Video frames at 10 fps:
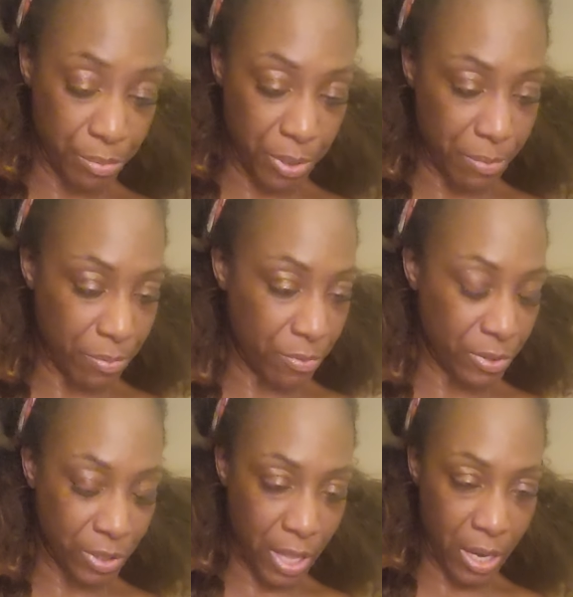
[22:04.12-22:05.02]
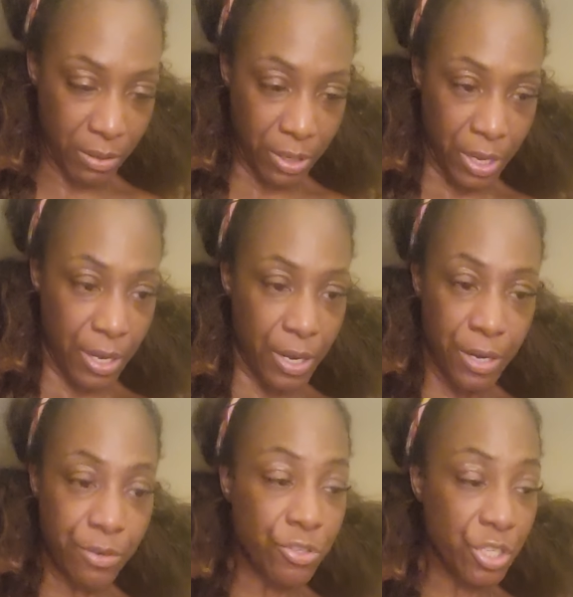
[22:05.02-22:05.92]
of people. It's a lot of
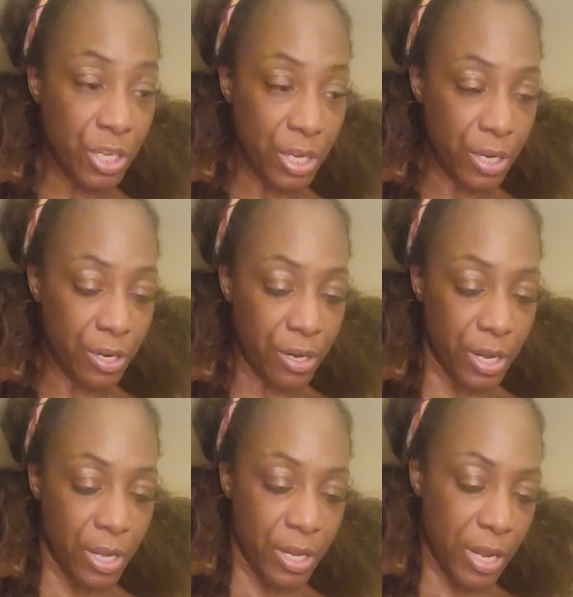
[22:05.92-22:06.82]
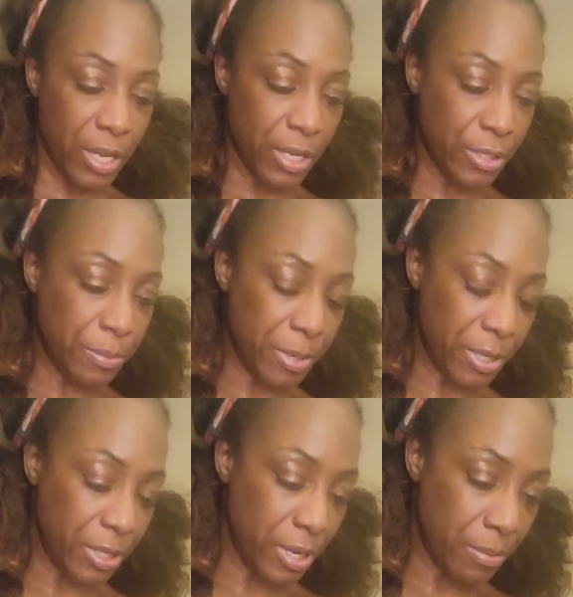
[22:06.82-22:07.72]
energy here that gets
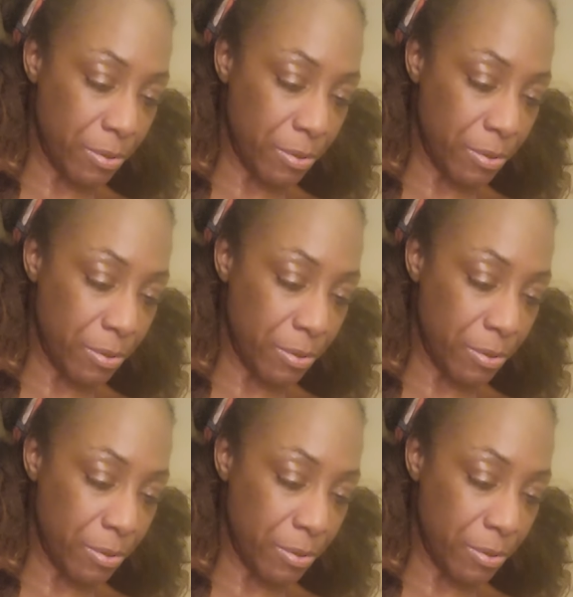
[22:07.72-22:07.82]
picked up.